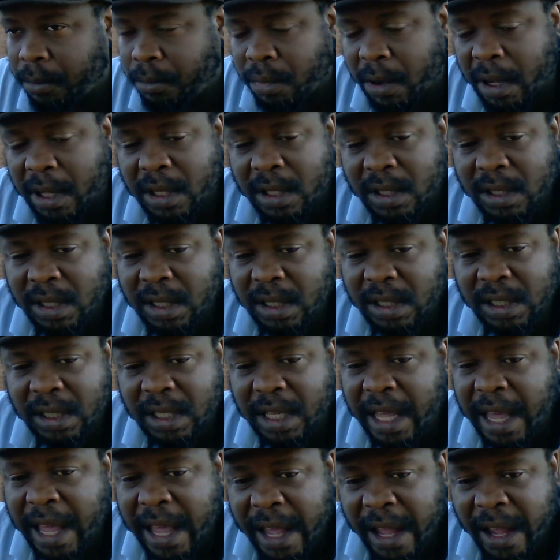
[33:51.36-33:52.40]
Brothers are
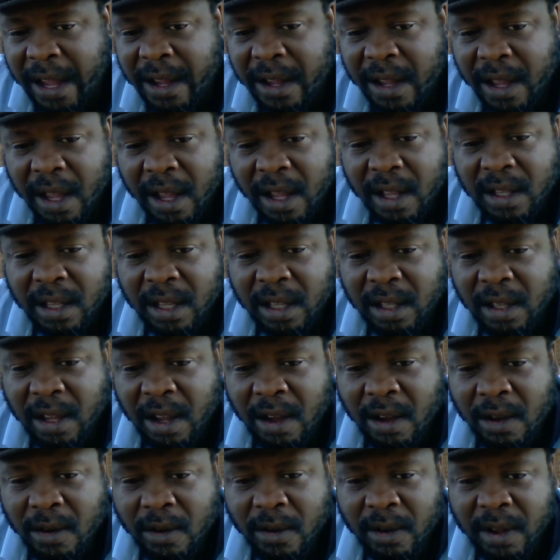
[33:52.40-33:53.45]
scared the
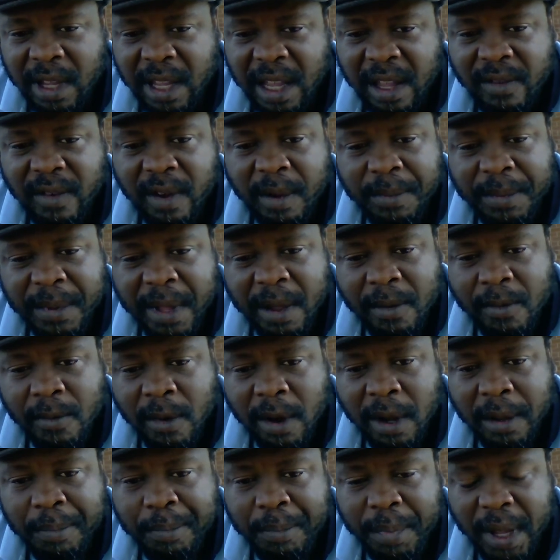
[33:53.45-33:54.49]
doggone give up they
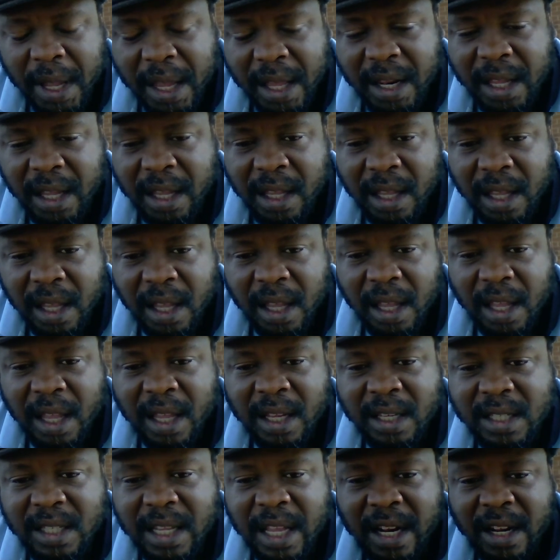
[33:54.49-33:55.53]
1 penny
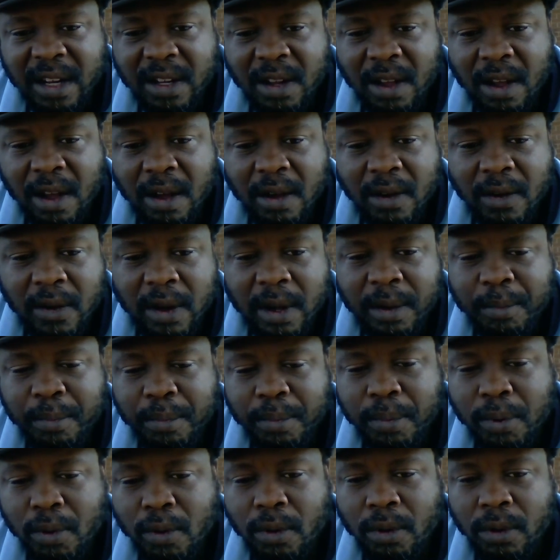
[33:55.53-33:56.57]
instead of doggone
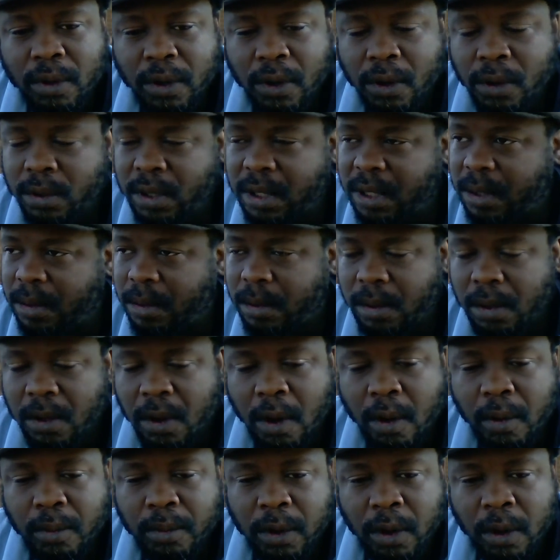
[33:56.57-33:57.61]
pull your
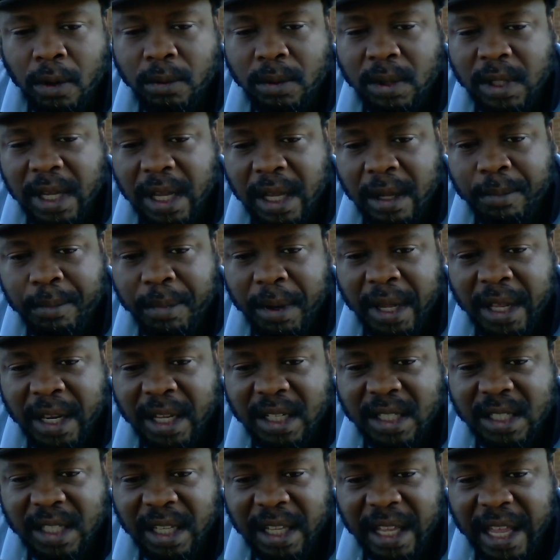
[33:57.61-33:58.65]
10
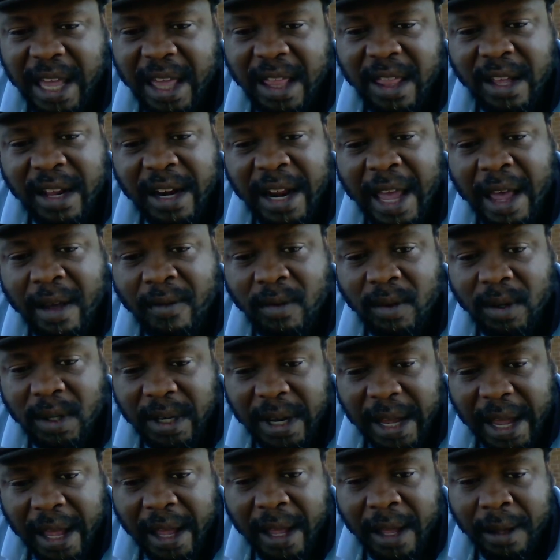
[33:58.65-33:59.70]
pennies together and have a
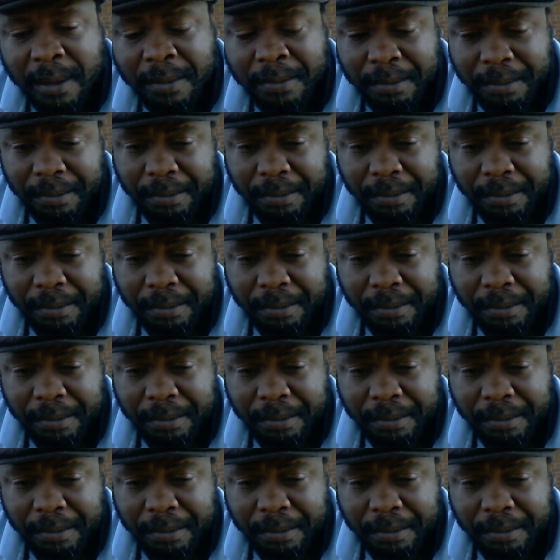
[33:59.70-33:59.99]
dime.